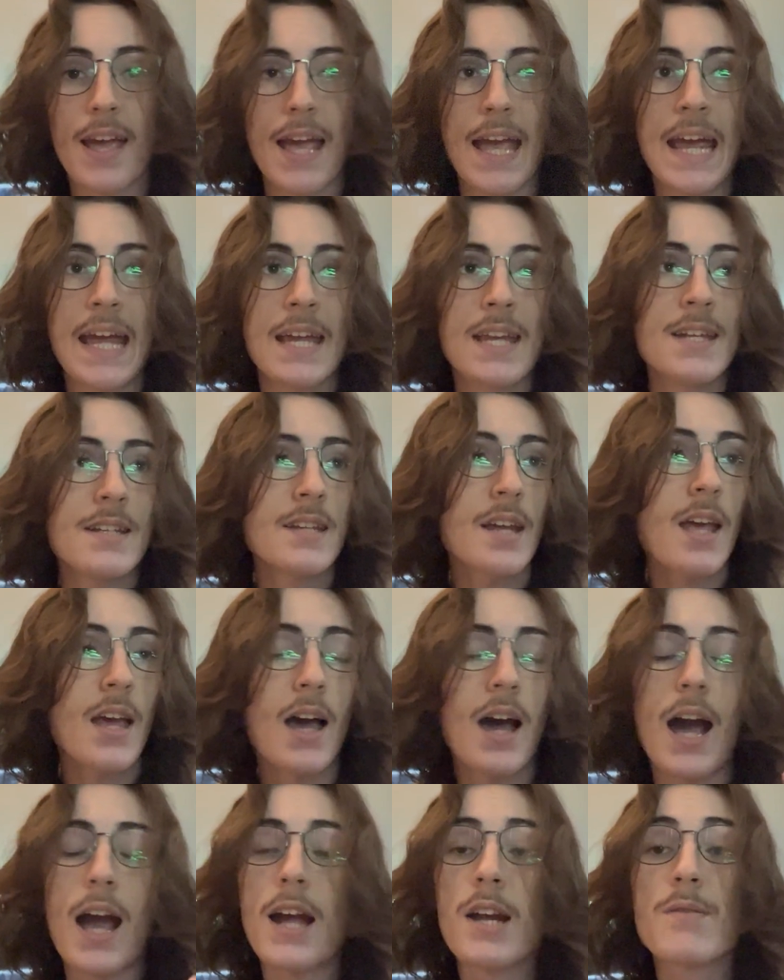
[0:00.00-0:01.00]
And
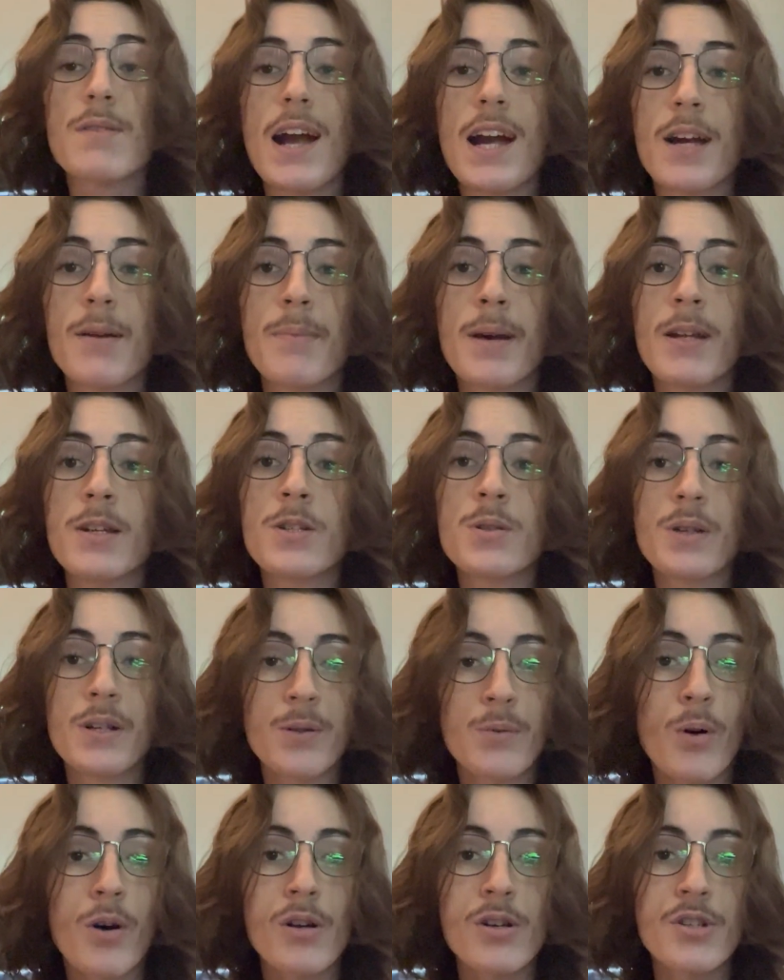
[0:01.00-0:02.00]
I'd recommend
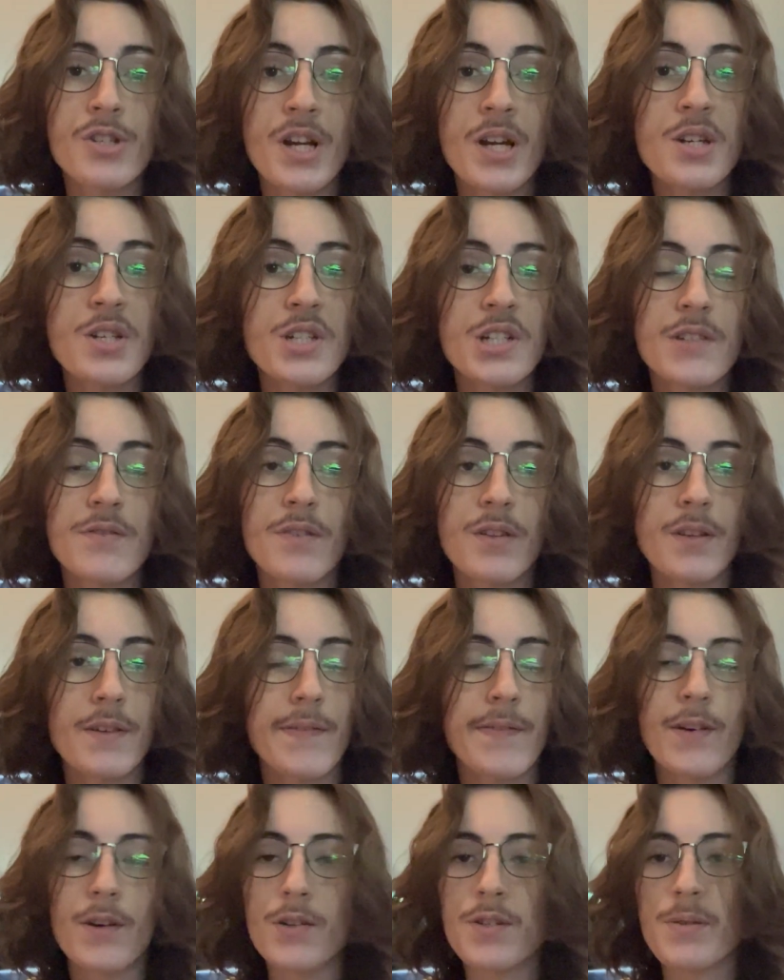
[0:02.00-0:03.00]
doing water changes for the
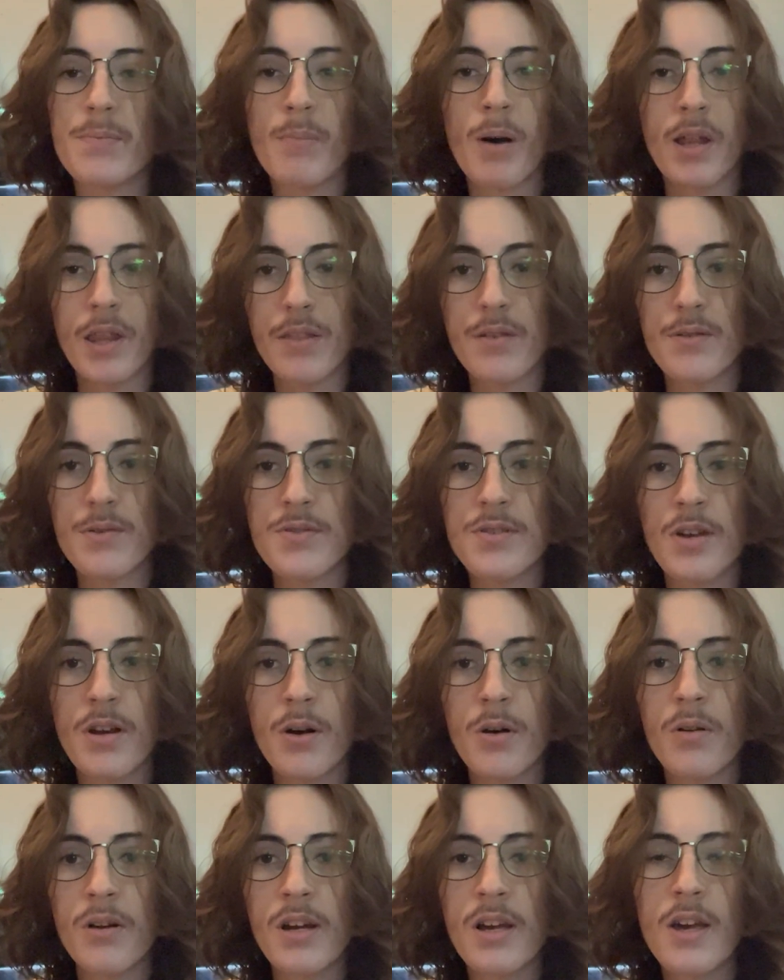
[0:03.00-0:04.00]
first month or
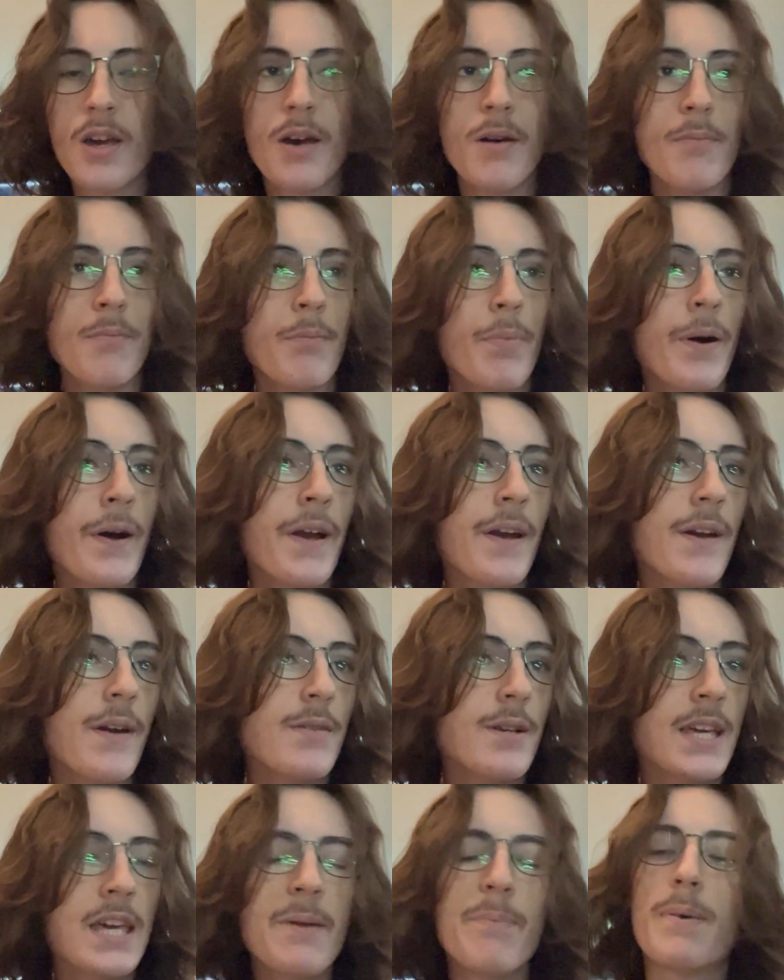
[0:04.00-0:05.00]
so,
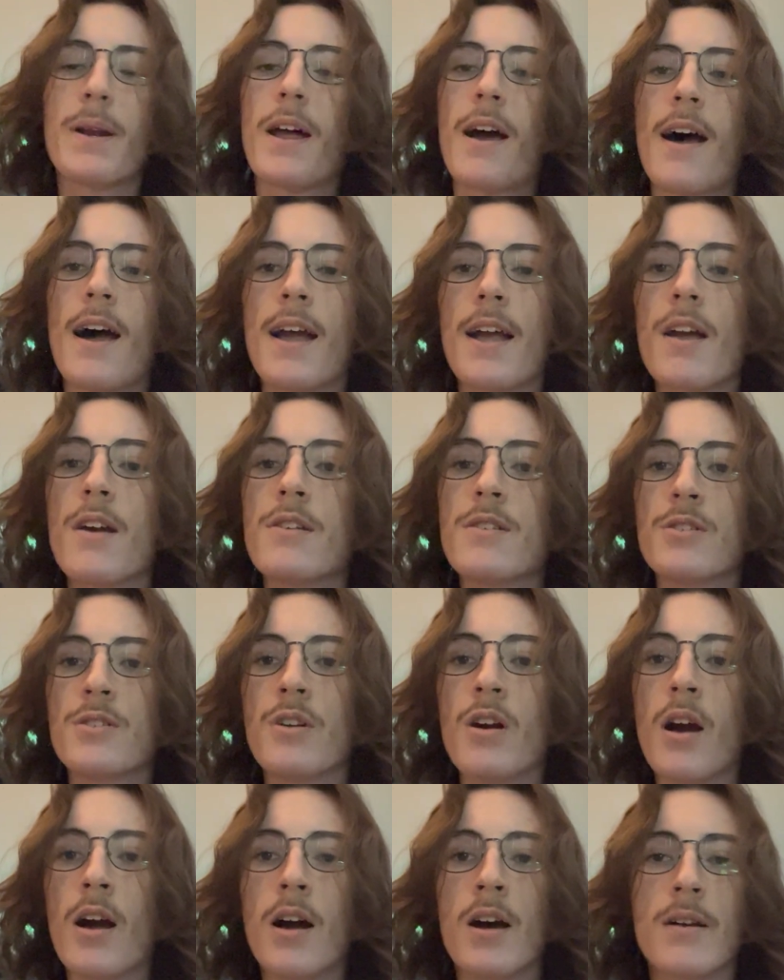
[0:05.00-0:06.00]
but keep an eye on
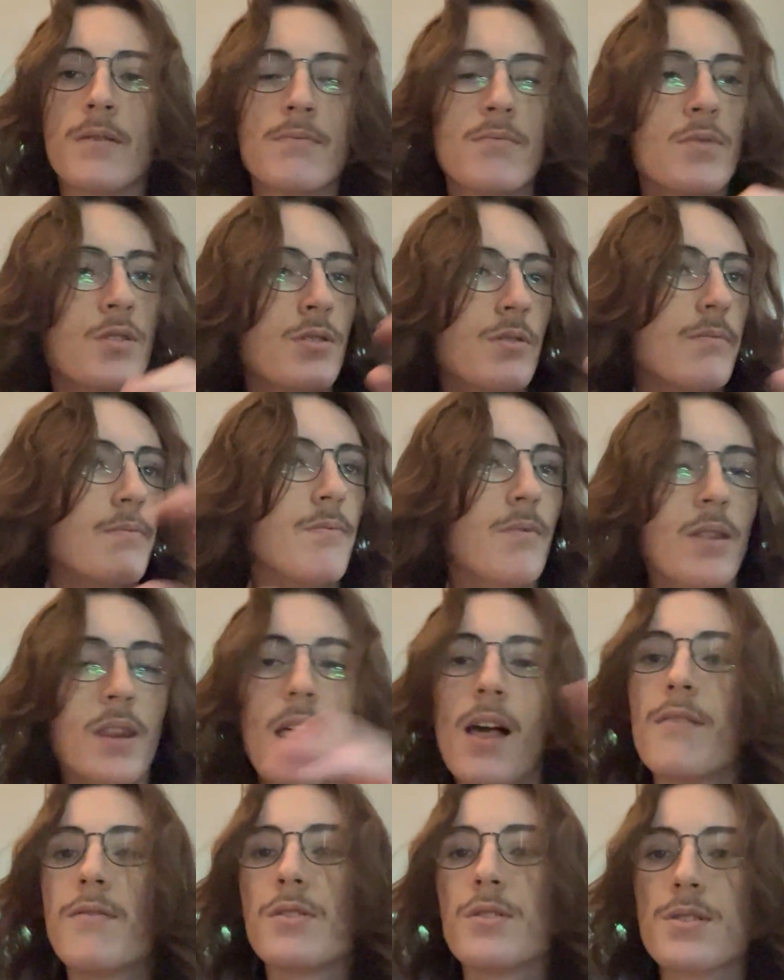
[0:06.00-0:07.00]
your
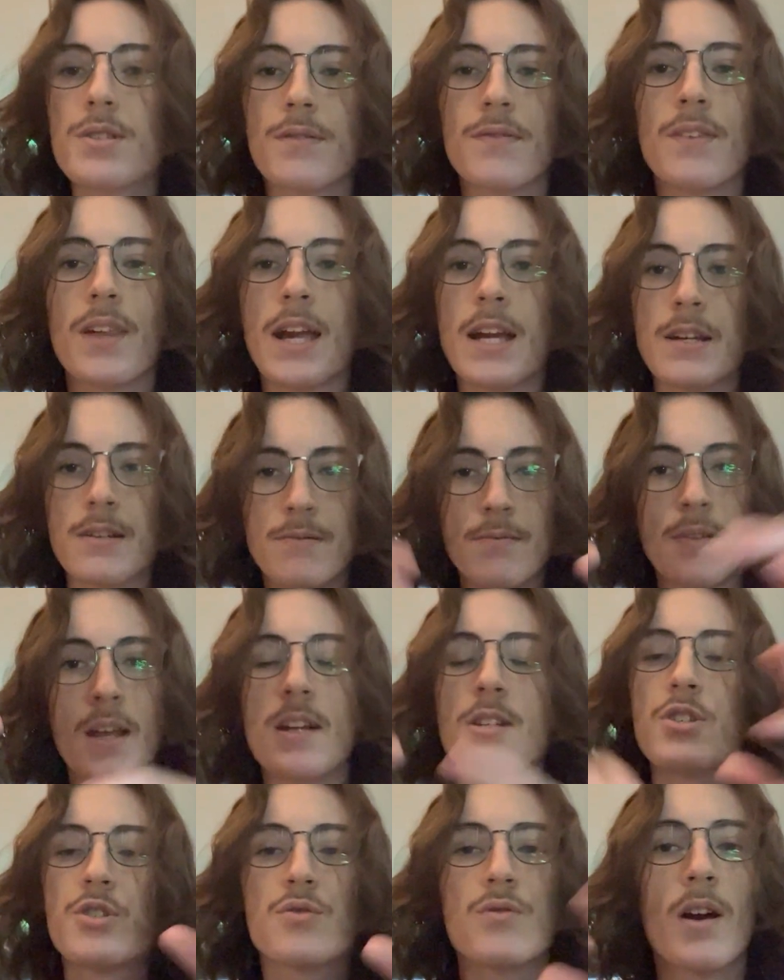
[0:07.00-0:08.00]
levels of like
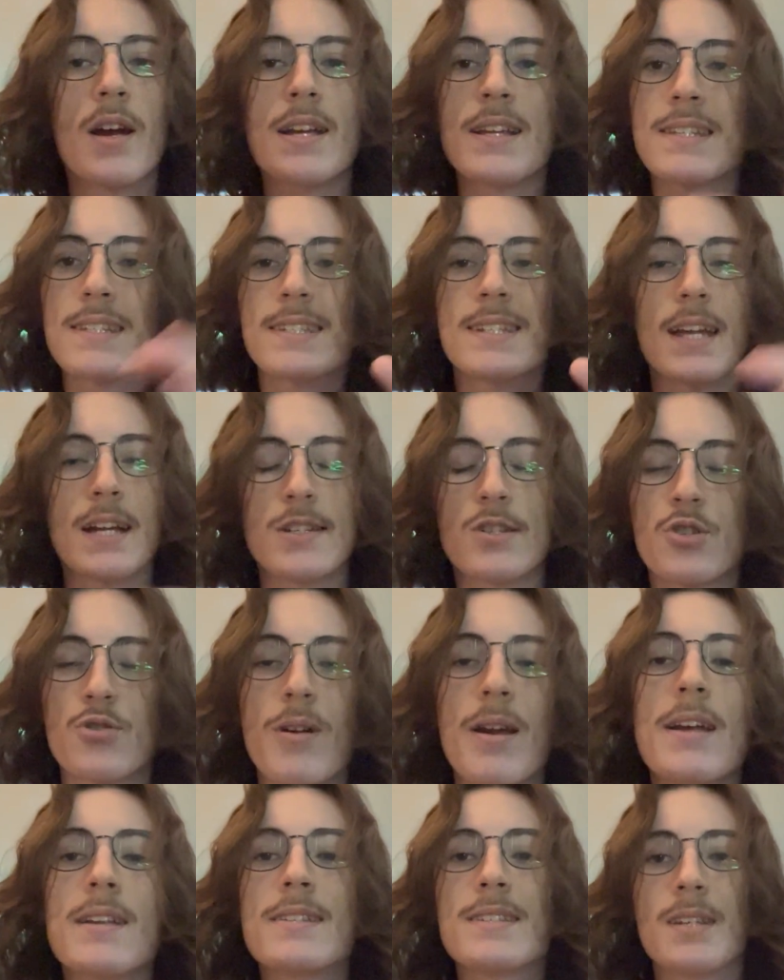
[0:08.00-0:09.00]
nitrites,
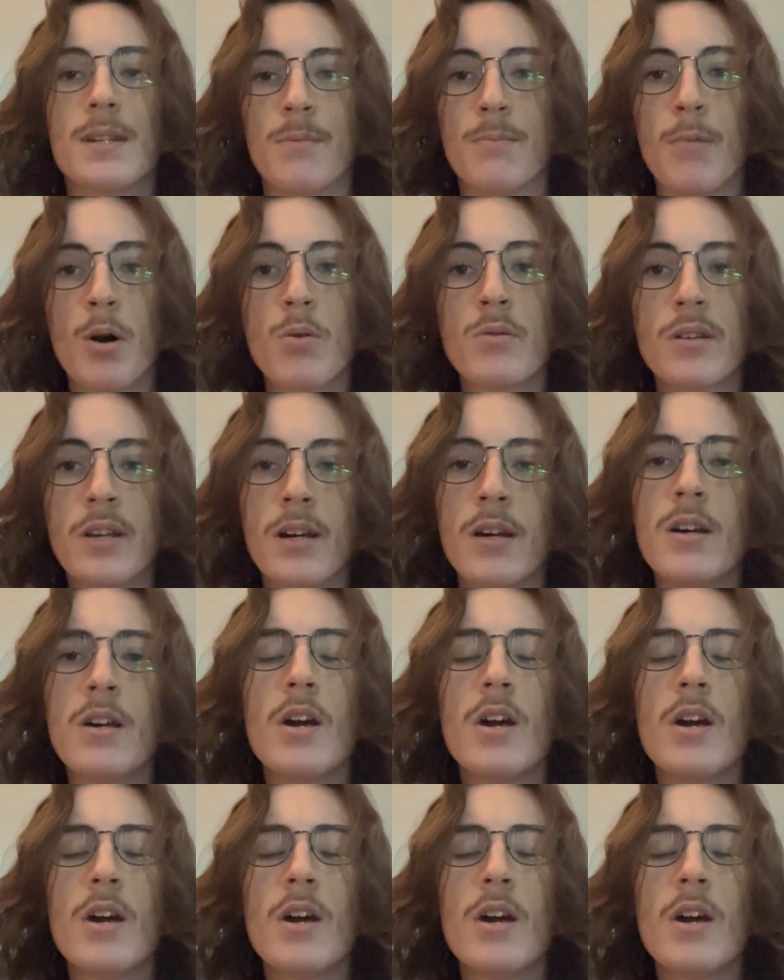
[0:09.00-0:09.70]
nitrates, and ammonia.